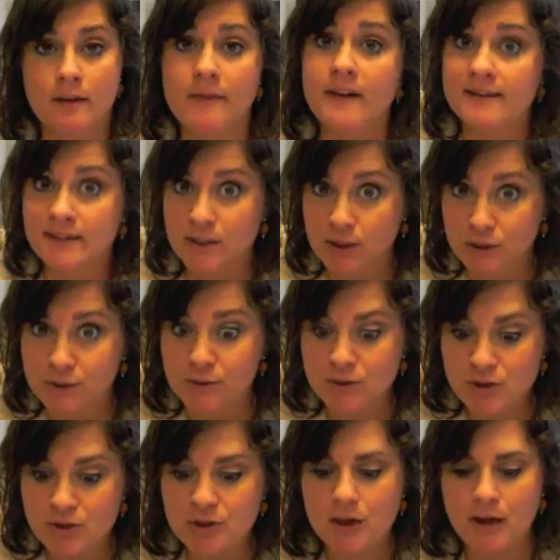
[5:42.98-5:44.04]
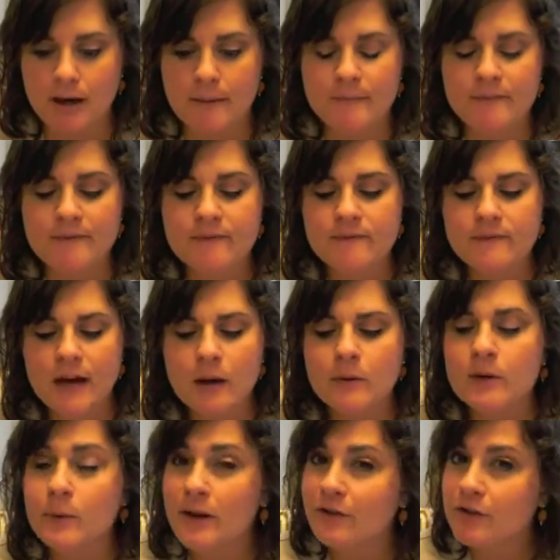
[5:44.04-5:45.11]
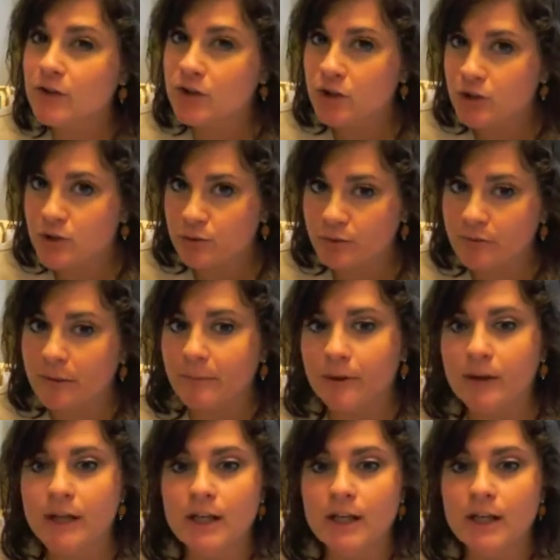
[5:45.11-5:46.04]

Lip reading: That's huge. That went away for children, remember,